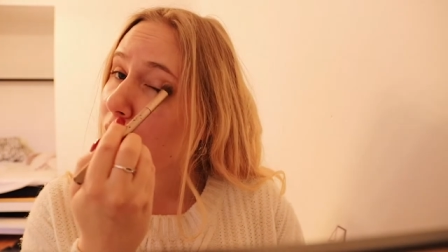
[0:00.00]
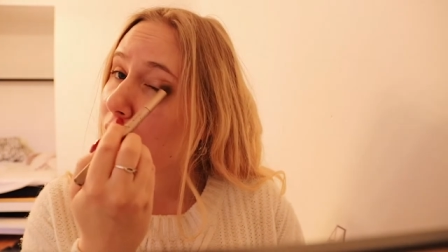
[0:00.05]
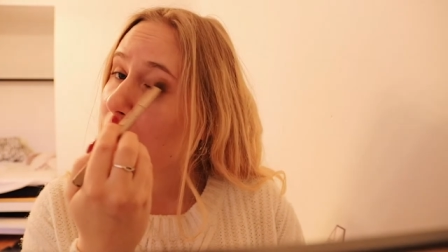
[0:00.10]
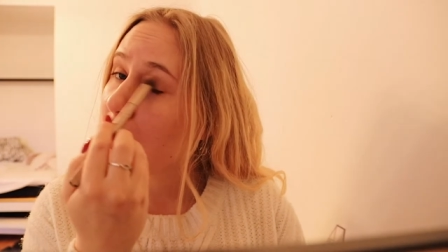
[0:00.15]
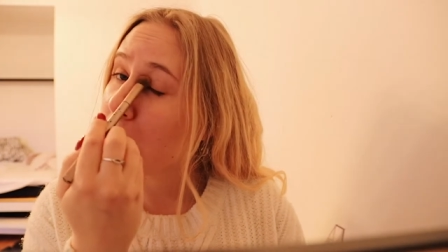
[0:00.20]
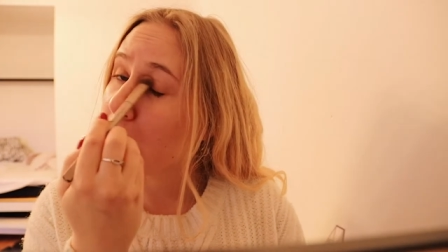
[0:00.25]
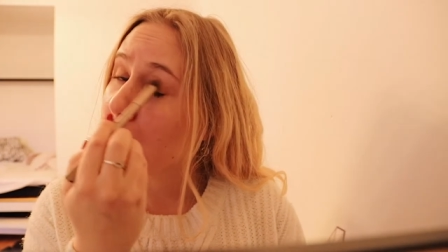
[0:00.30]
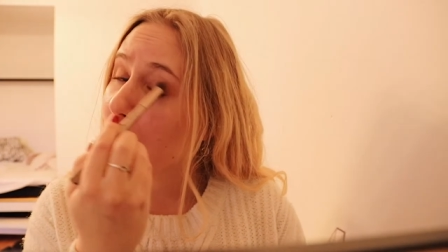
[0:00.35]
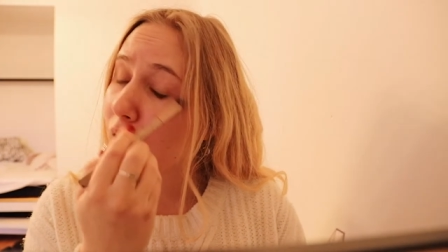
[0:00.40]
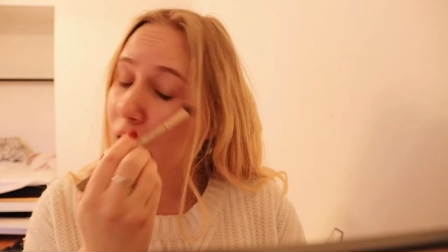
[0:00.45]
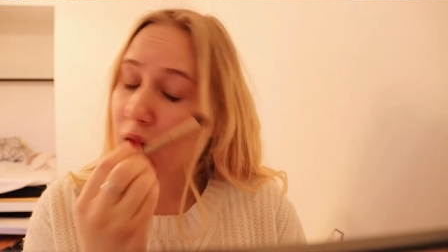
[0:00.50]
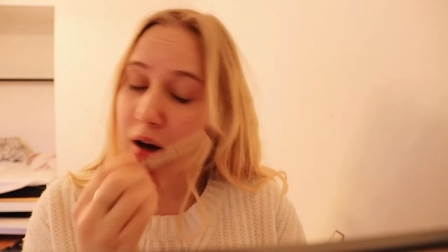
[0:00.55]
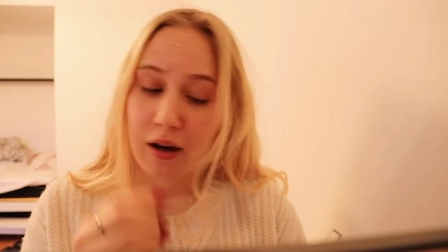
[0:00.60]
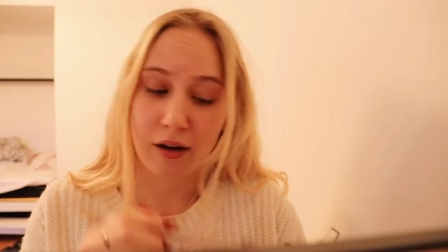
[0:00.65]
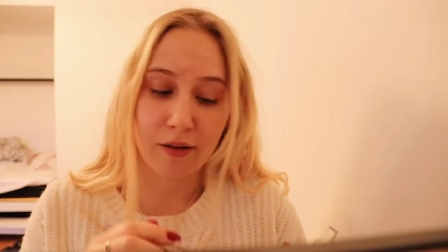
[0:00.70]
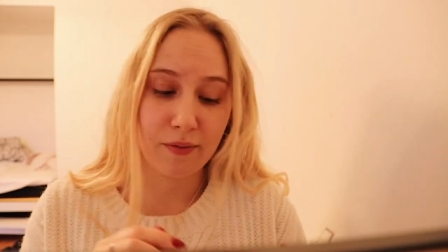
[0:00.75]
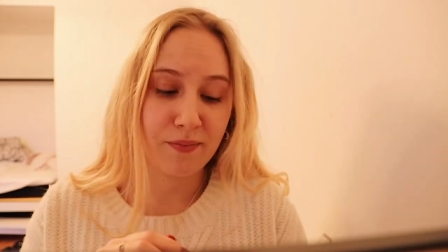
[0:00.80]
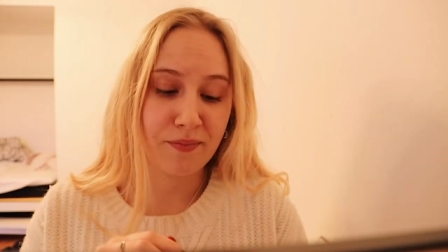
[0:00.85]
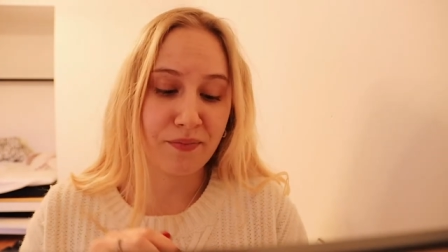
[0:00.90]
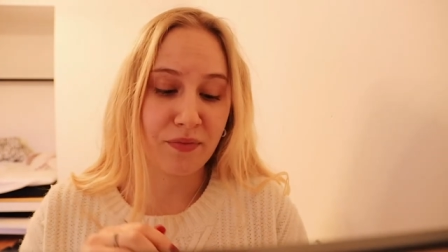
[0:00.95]
Uh,
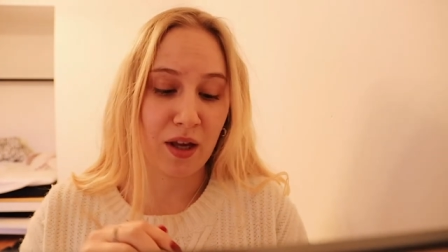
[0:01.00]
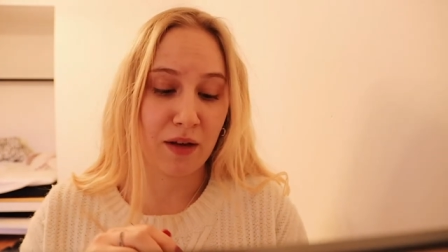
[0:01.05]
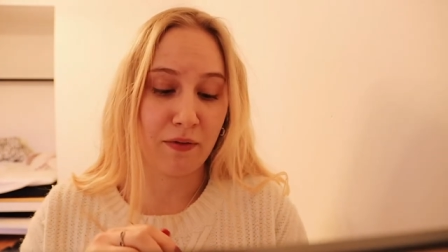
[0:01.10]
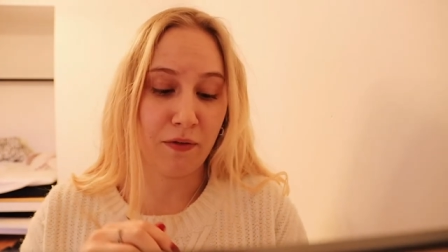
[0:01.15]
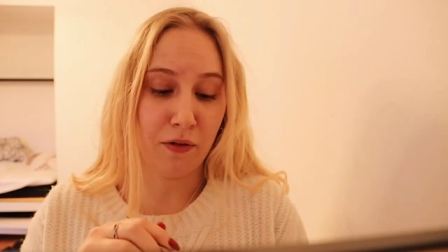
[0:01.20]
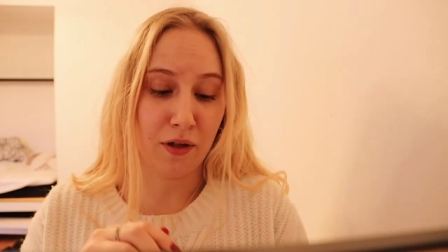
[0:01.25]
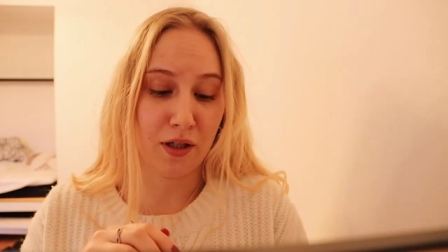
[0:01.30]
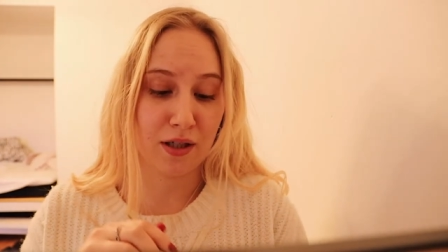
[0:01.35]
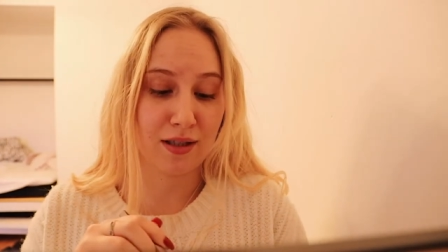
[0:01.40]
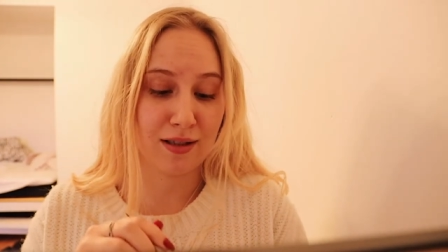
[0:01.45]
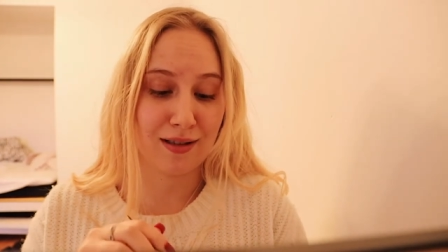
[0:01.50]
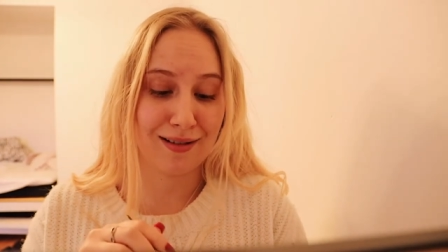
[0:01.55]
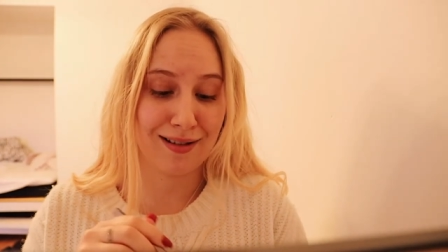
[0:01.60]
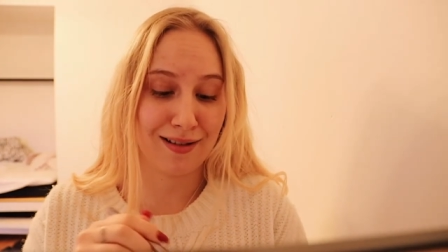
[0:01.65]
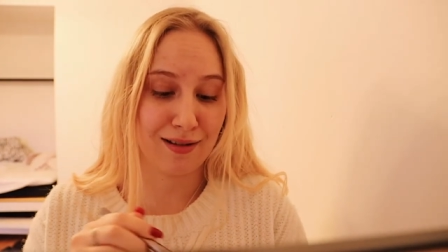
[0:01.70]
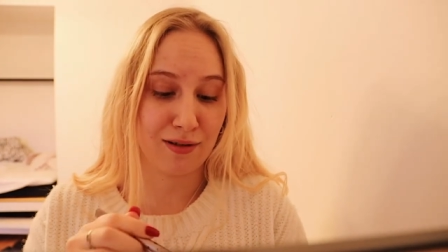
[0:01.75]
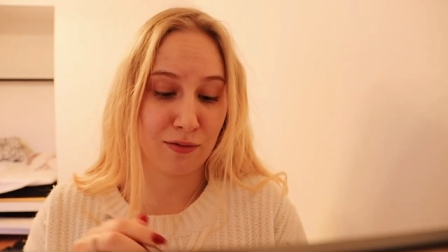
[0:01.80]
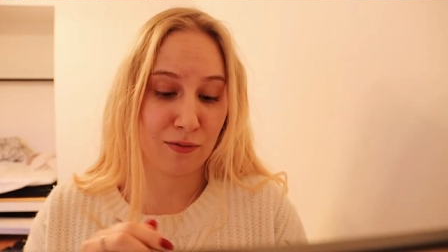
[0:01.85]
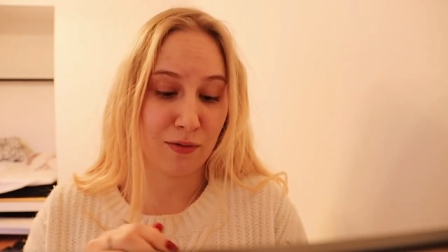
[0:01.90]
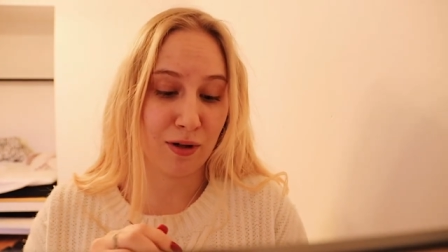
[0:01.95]
I've finished
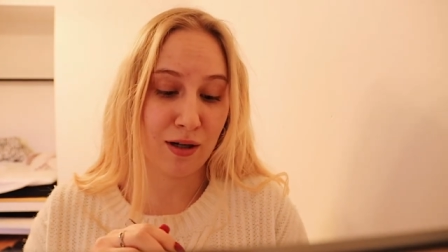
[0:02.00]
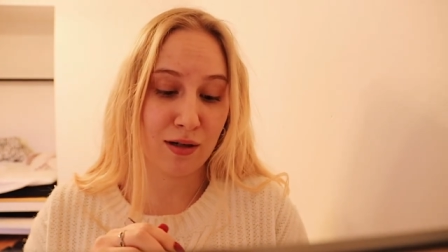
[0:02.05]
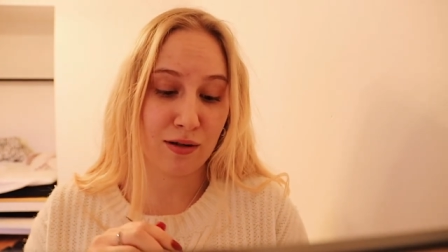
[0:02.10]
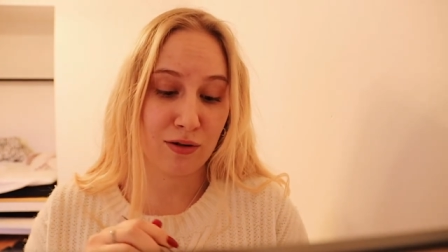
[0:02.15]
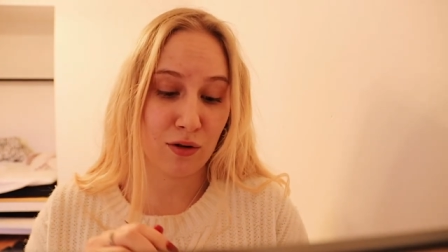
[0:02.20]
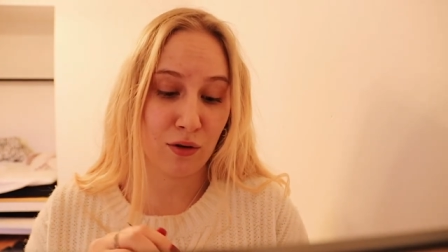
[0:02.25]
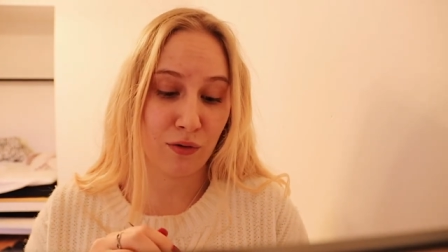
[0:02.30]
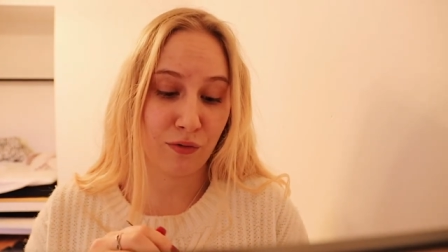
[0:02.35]
season one so